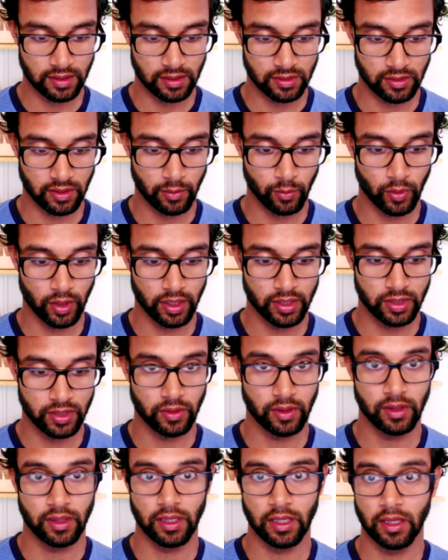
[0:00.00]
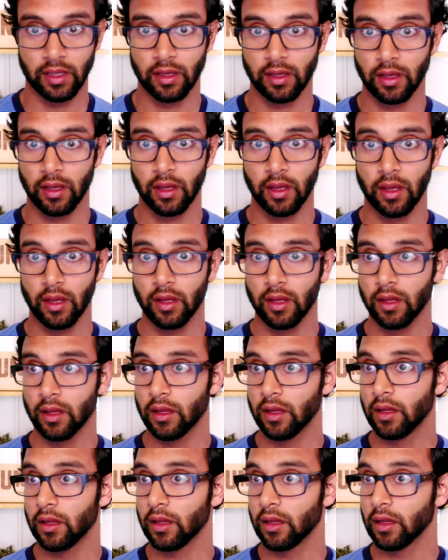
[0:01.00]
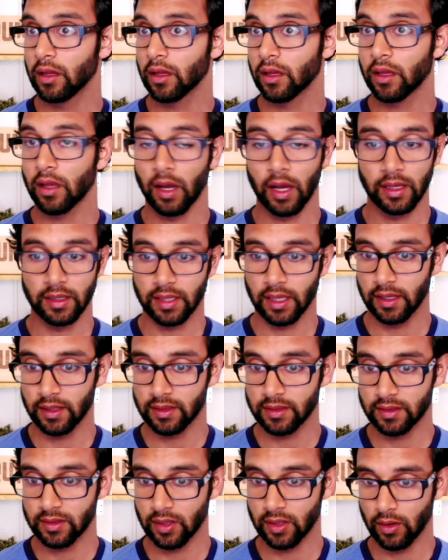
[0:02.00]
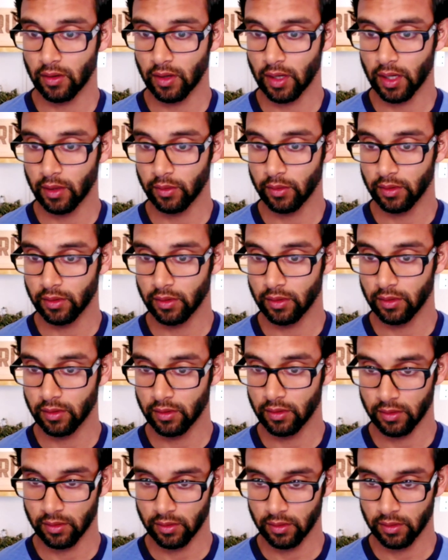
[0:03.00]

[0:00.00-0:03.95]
Instagram want to join the contest, so I will